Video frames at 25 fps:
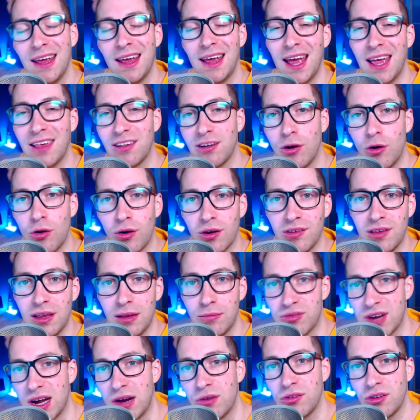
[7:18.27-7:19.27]
as long as the
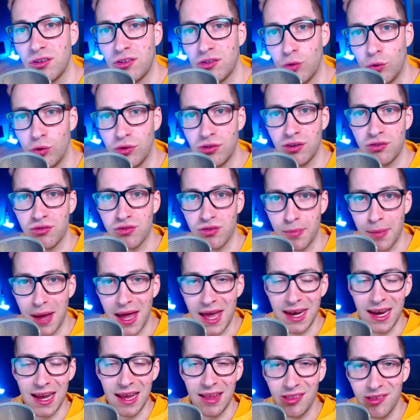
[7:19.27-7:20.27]
browser sources
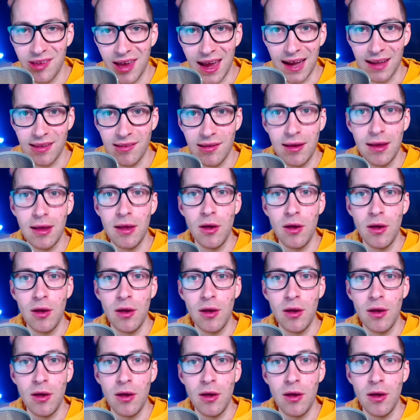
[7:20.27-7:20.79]
remain intact.